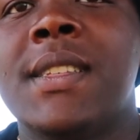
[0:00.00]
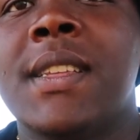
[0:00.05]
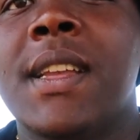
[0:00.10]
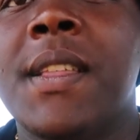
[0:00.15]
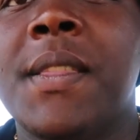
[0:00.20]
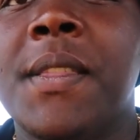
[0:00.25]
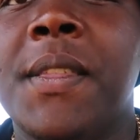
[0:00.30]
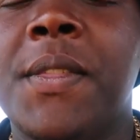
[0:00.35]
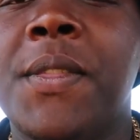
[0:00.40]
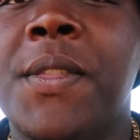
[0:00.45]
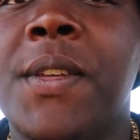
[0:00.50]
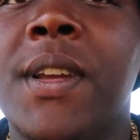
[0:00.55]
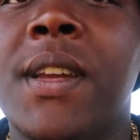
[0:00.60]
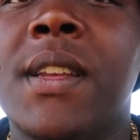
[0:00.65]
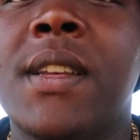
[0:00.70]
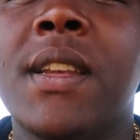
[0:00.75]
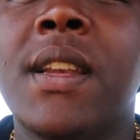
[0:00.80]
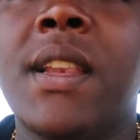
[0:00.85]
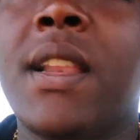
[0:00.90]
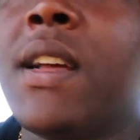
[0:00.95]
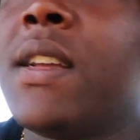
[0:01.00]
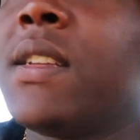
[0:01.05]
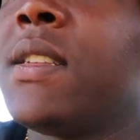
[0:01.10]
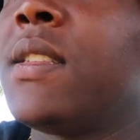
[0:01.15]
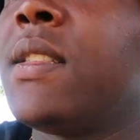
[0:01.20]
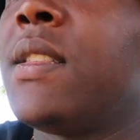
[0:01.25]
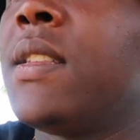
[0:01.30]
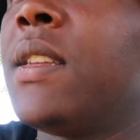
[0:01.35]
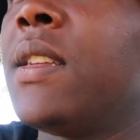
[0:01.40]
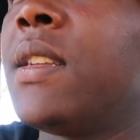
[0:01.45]
And third and
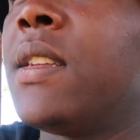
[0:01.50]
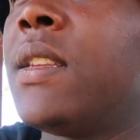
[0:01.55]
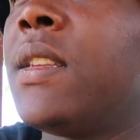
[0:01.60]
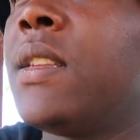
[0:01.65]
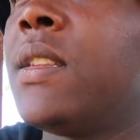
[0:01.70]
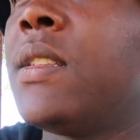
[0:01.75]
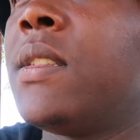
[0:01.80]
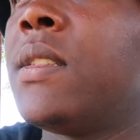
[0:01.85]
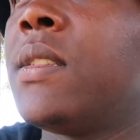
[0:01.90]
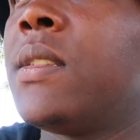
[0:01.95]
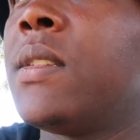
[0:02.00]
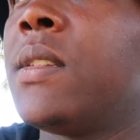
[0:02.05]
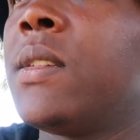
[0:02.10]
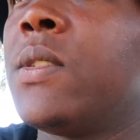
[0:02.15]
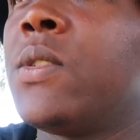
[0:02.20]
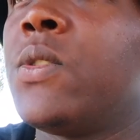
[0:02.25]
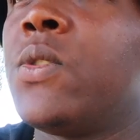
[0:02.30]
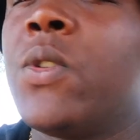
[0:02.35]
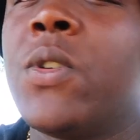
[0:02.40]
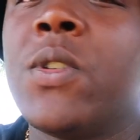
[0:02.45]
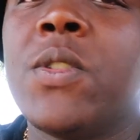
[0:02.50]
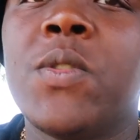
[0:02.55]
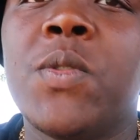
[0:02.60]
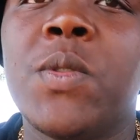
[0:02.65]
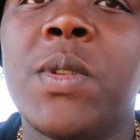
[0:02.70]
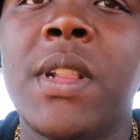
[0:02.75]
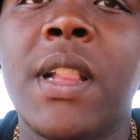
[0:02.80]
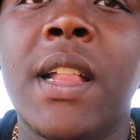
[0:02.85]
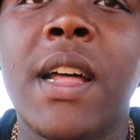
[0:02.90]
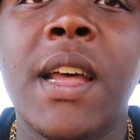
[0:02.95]
last thing is, don't
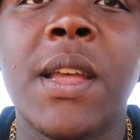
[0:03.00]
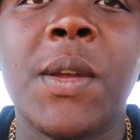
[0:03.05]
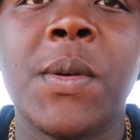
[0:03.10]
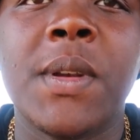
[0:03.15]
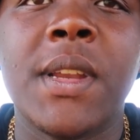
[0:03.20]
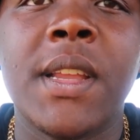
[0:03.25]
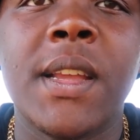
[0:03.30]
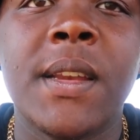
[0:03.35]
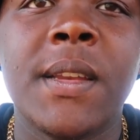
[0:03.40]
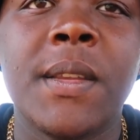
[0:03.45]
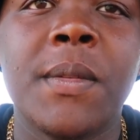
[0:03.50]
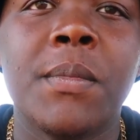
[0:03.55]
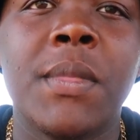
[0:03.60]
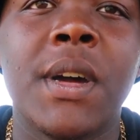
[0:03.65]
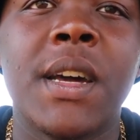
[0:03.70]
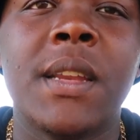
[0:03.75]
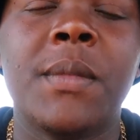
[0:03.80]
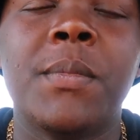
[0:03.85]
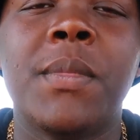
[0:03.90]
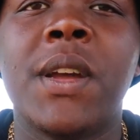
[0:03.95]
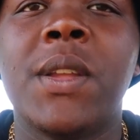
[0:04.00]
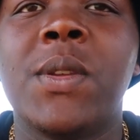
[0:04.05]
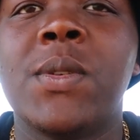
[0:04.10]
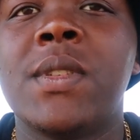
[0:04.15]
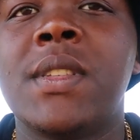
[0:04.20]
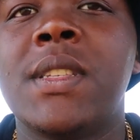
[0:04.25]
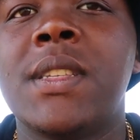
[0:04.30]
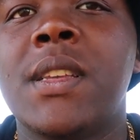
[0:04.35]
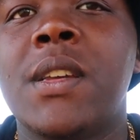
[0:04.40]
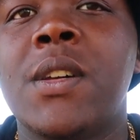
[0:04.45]
rely on anybody but
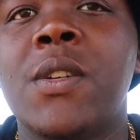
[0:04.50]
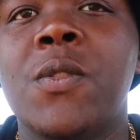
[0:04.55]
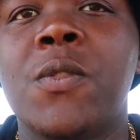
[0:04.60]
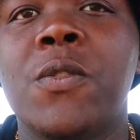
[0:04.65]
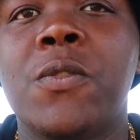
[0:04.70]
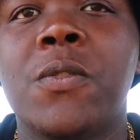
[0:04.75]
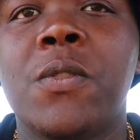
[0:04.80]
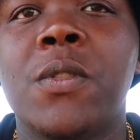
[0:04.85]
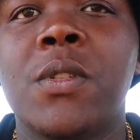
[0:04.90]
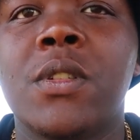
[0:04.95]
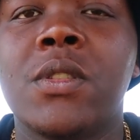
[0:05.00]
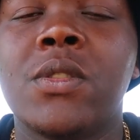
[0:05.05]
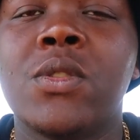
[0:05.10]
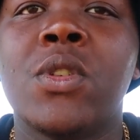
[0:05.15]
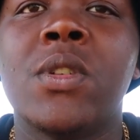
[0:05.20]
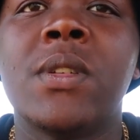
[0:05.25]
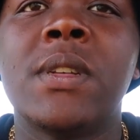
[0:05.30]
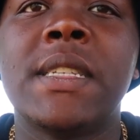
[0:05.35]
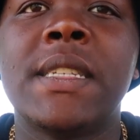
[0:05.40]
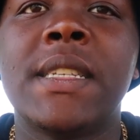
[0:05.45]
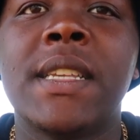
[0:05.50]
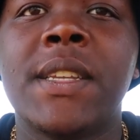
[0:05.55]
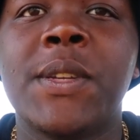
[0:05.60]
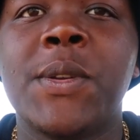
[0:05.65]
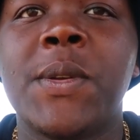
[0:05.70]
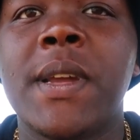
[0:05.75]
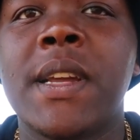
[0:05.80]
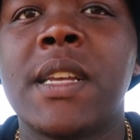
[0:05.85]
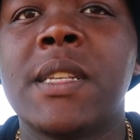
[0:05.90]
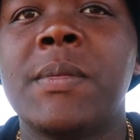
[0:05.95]
yourself. Don't set
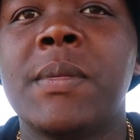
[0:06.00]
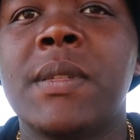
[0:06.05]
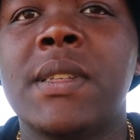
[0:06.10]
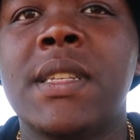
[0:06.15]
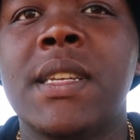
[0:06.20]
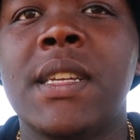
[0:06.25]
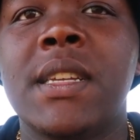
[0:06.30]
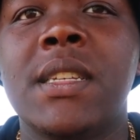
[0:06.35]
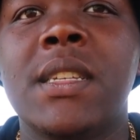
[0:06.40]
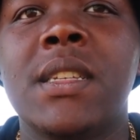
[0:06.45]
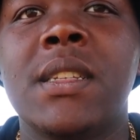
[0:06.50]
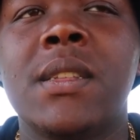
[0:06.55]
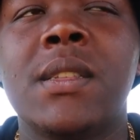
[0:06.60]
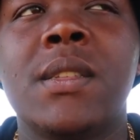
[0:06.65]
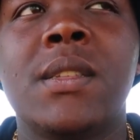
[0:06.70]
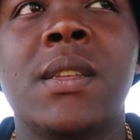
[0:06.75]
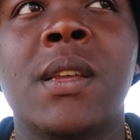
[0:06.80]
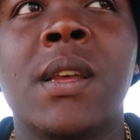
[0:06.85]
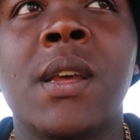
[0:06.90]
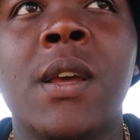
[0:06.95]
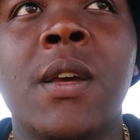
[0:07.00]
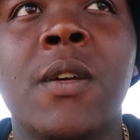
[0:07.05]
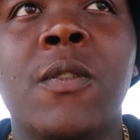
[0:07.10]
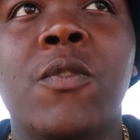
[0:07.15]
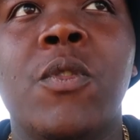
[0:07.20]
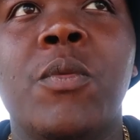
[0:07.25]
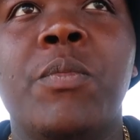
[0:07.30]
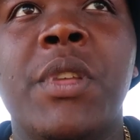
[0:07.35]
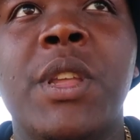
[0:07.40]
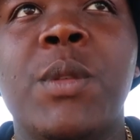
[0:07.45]
your expectations
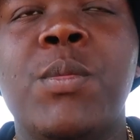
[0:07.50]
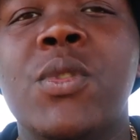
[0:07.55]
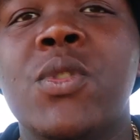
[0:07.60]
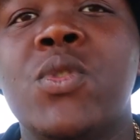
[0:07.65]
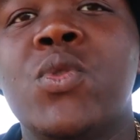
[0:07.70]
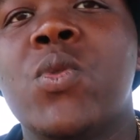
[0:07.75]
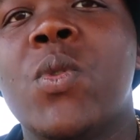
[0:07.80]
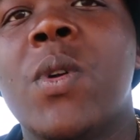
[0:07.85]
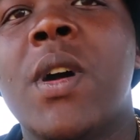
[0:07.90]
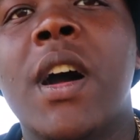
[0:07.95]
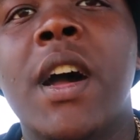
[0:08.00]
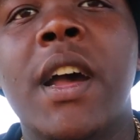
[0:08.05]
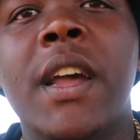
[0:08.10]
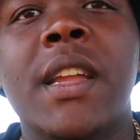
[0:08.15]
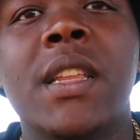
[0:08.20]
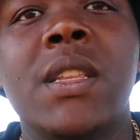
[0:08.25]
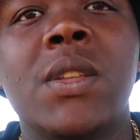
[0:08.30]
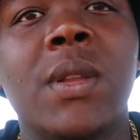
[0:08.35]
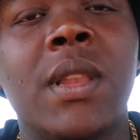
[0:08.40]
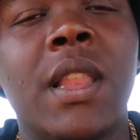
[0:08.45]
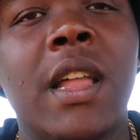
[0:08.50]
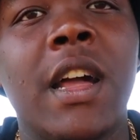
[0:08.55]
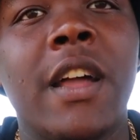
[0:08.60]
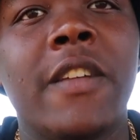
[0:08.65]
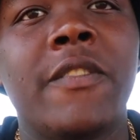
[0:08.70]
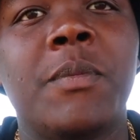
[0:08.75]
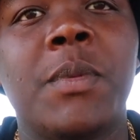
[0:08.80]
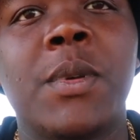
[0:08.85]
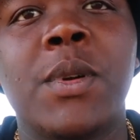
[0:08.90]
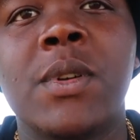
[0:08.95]
for people too high in your
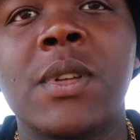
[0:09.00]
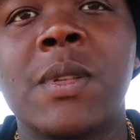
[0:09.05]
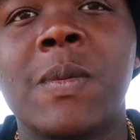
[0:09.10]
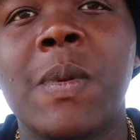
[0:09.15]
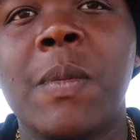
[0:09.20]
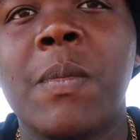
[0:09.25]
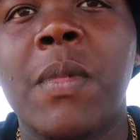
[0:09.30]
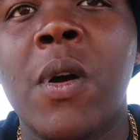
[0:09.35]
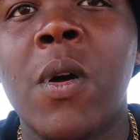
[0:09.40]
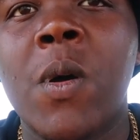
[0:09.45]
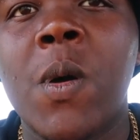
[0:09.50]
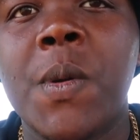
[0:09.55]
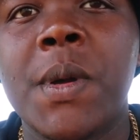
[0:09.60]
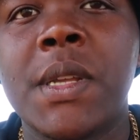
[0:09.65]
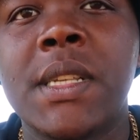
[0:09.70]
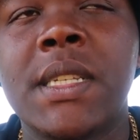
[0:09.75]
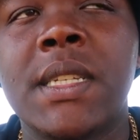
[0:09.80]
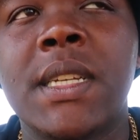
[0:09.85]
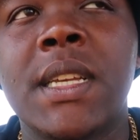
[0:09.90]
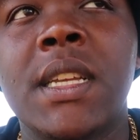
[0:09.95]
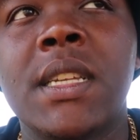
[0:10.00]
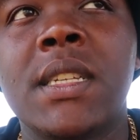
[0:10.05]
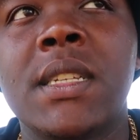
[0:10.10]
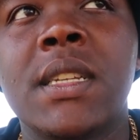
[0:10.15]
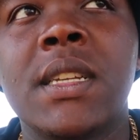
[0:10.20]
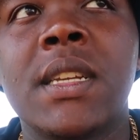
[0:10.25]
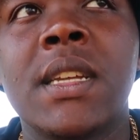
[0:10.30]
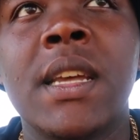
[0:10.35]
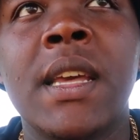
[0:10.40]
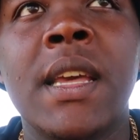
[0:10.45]
life, because people are always
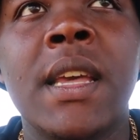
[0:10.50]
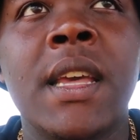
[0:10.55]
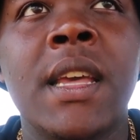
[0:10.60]
changing.